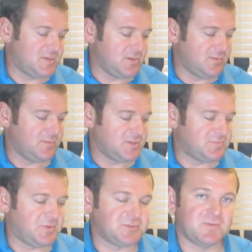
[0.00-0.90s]
to
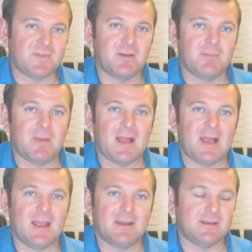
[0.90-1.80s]
just put your thumb
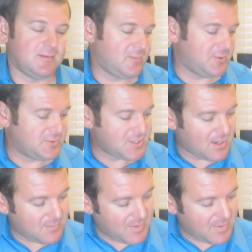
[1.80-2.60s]
behind it when you're trying to